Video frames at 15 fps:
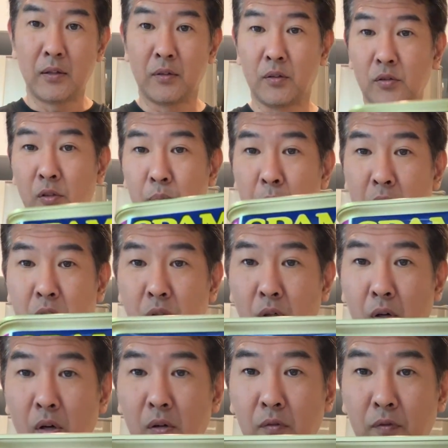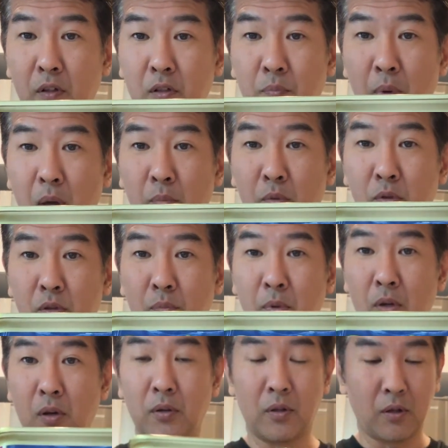There's a picture of the Spam Musubi
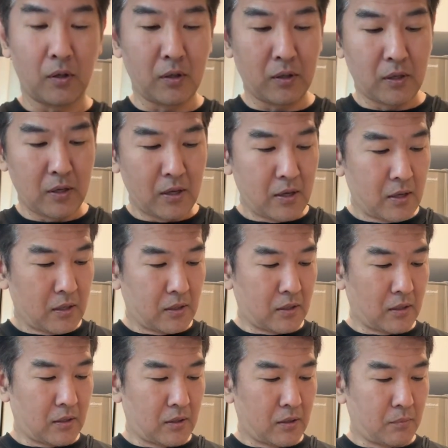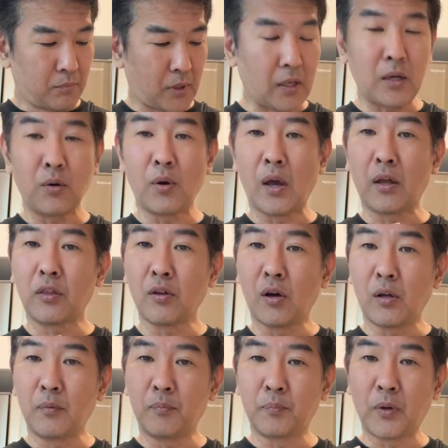on there. But anyway, I
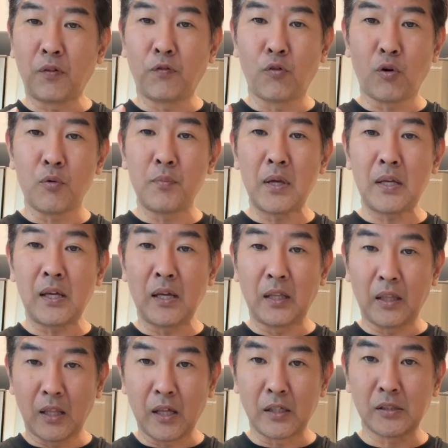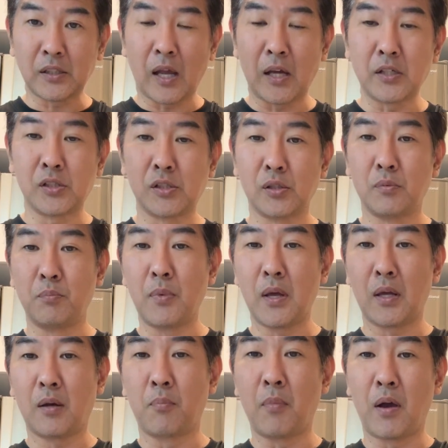thought before making this, I should
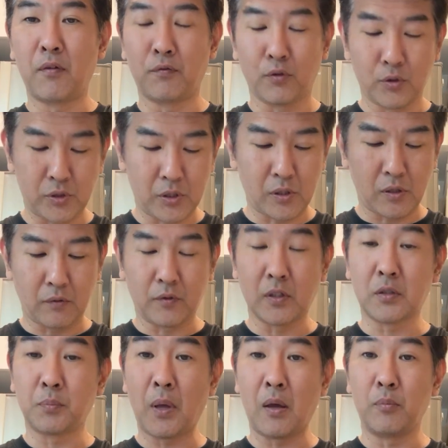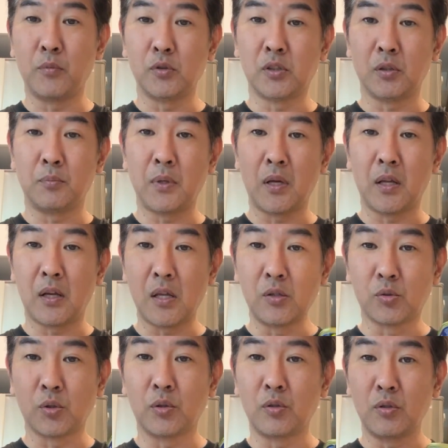make my version of the Spam Musubi and
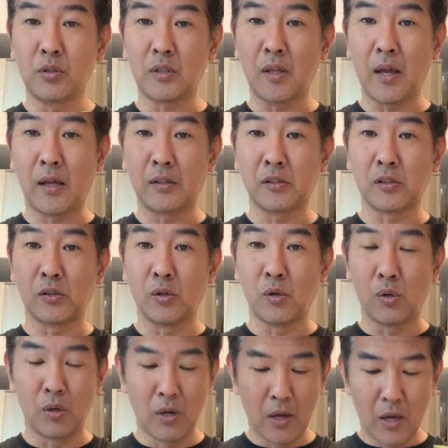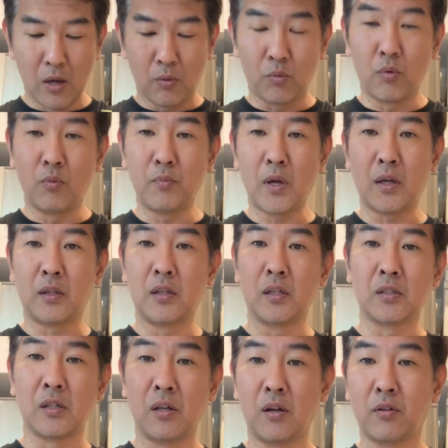introduce that. So we'll make
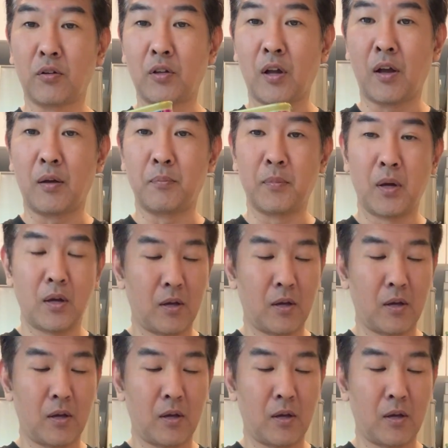this another time.